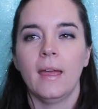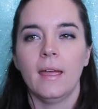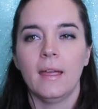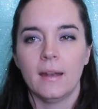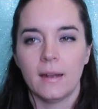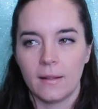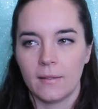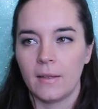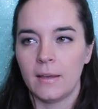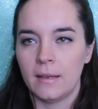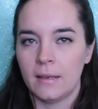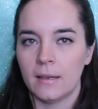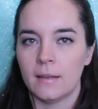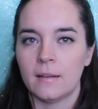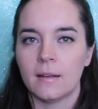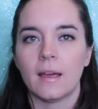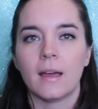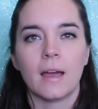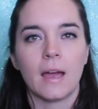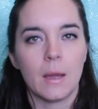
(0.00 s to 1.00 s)
And I like it.
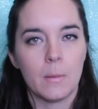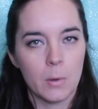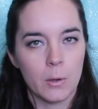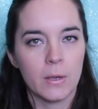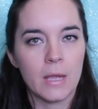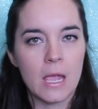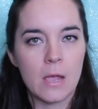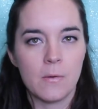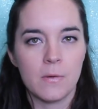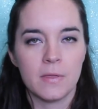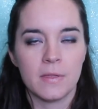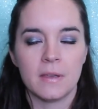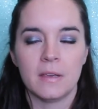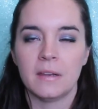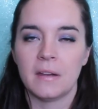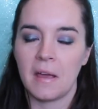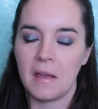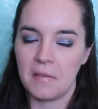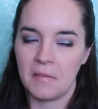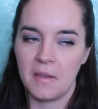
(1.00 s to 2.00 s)
I'm okay with
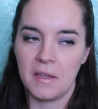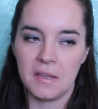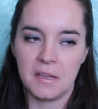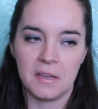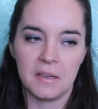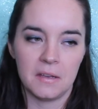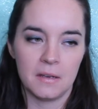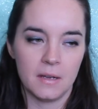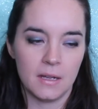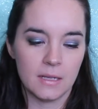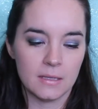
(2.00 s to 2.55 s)
it. I like it.